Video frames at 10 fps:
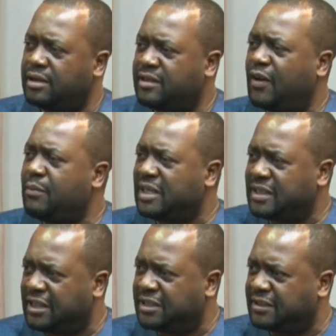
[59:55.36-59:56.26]
Development
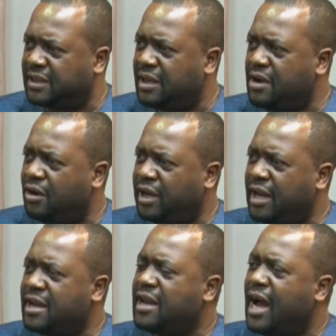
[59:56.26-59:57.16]
Agency,
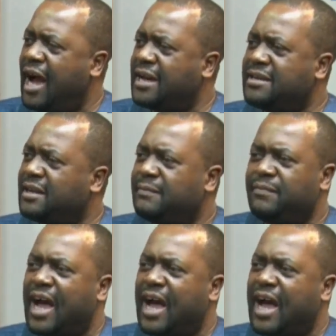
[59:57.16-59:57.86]
okay? And